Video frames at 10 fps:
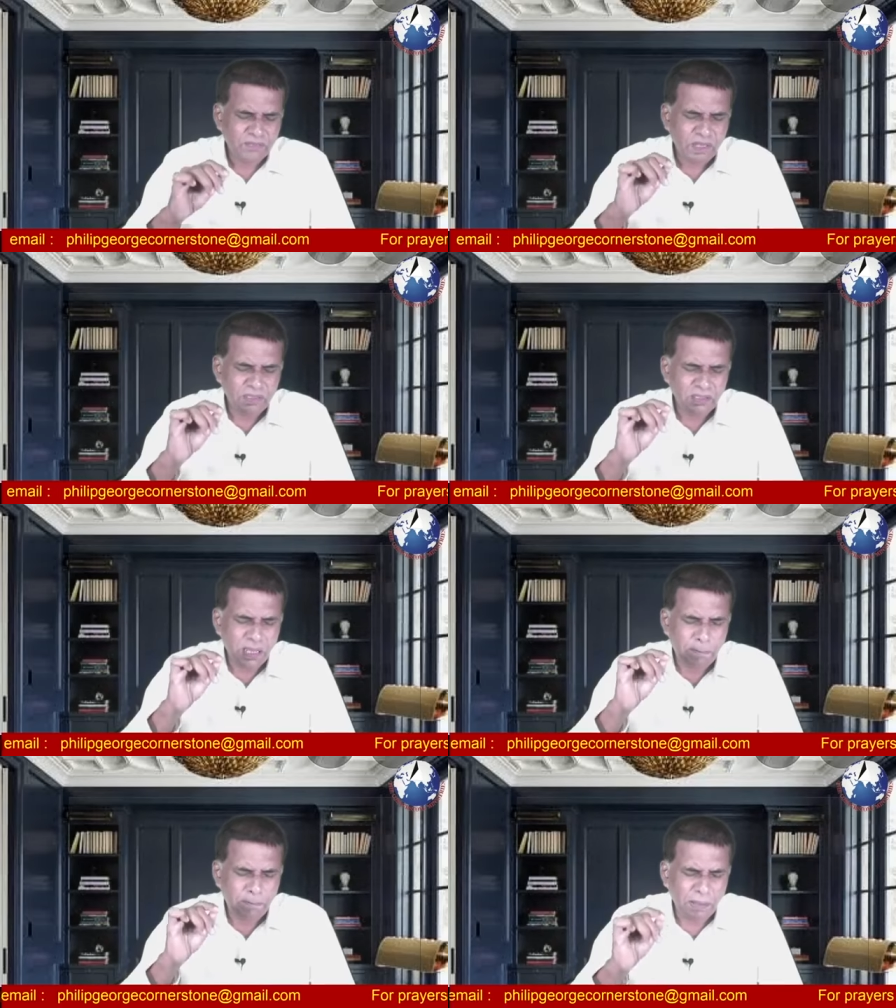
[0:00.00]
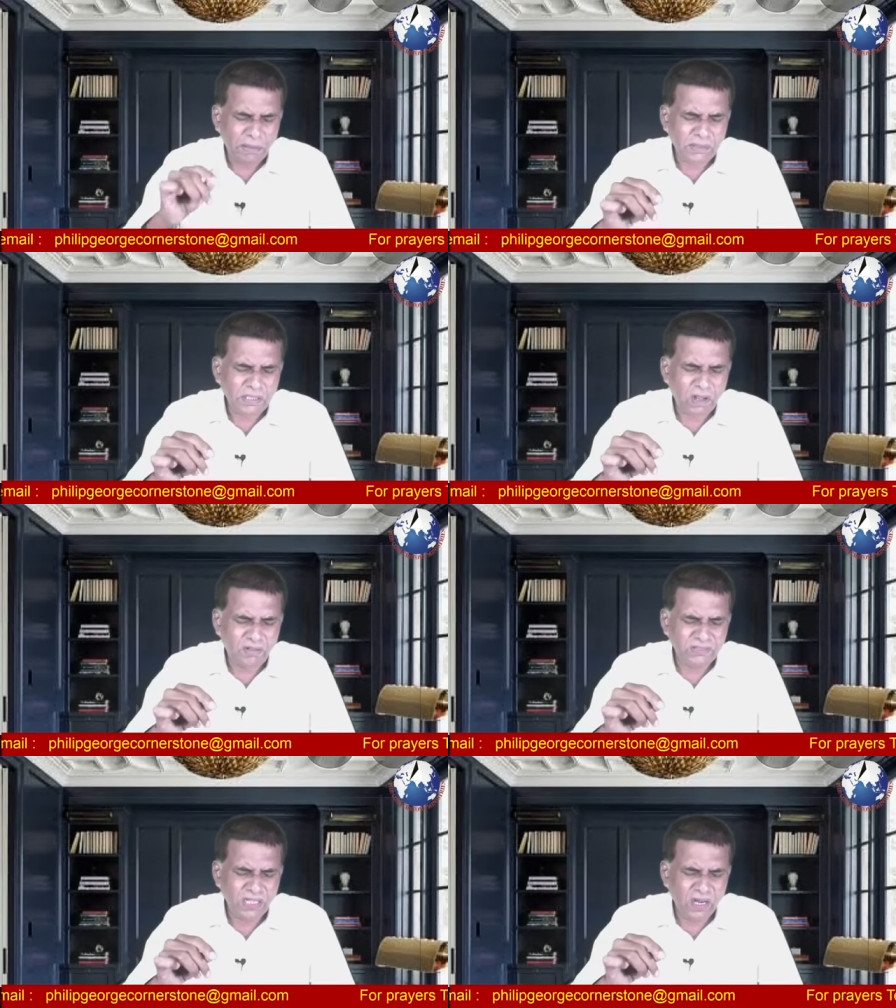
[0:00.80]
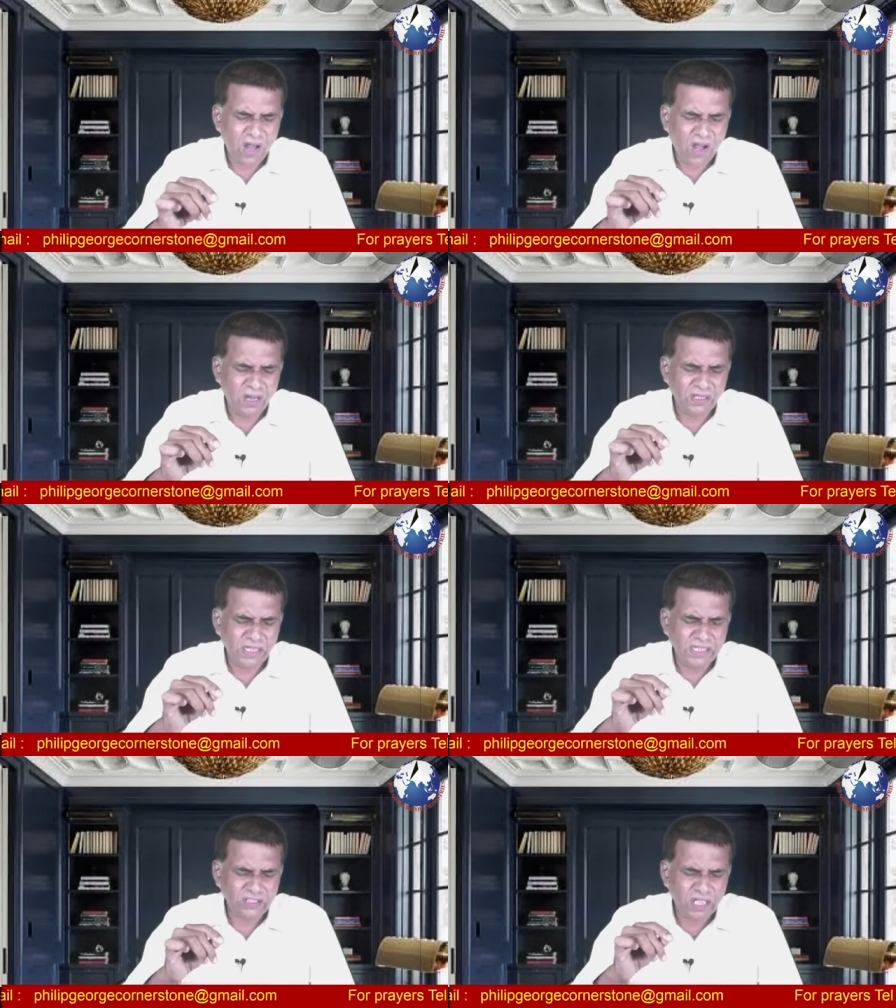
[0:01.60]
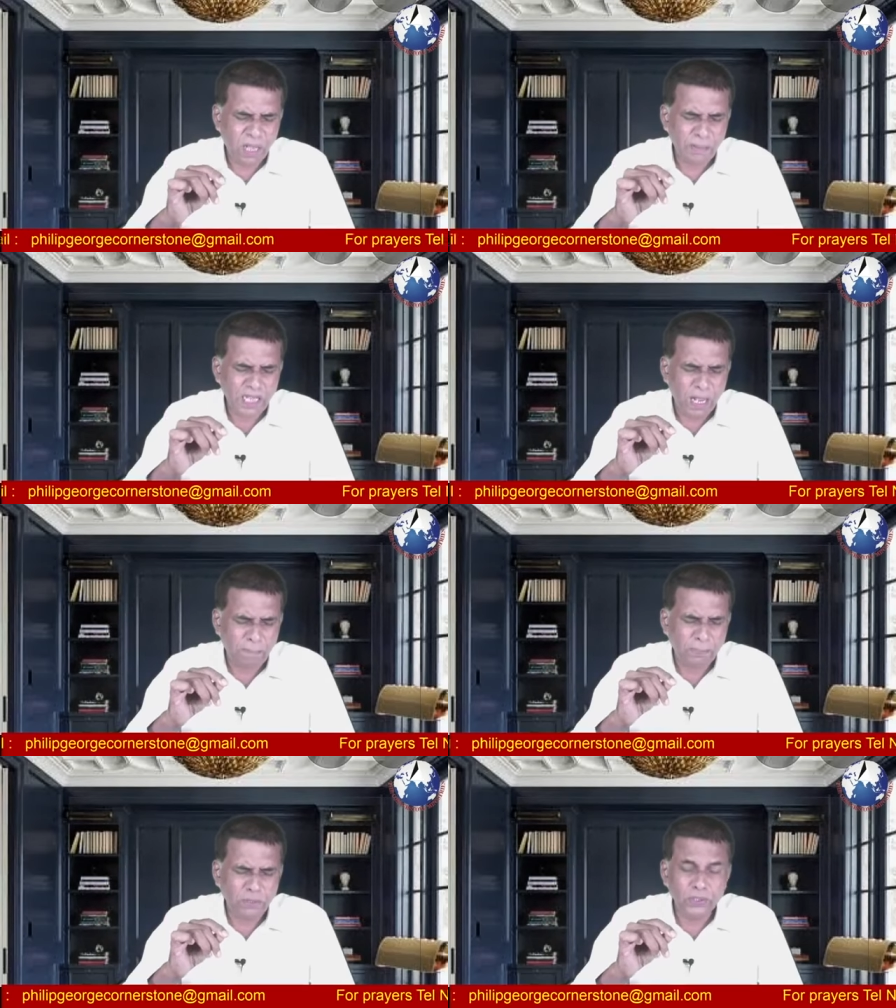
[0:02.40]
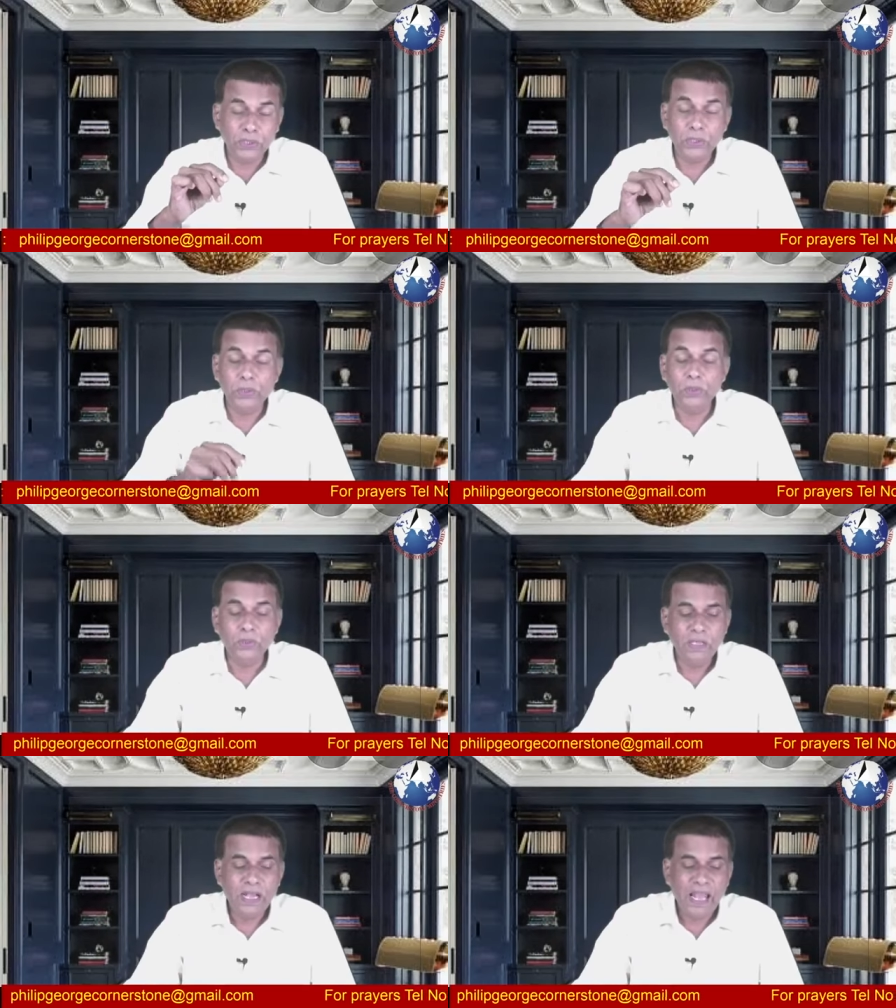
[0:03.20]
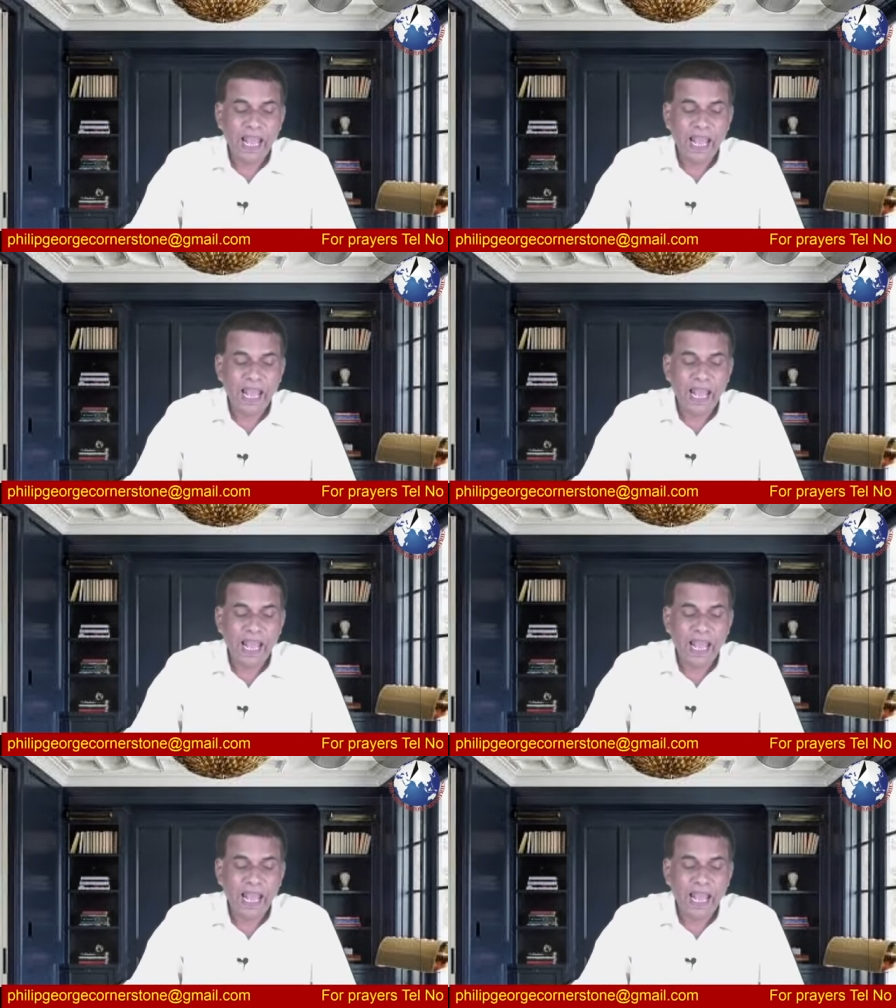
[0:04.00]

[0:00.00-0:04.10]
the power of the Lord is coming upon you